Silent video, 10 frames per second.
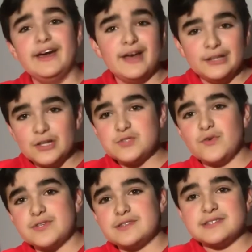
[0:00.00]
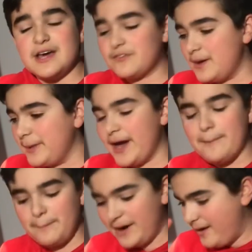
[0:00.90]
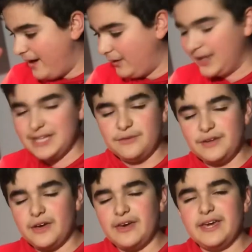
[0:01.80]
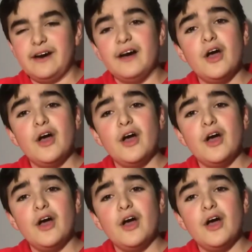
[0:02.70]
Lots of awesome stuff coming up, but I'll end the video here.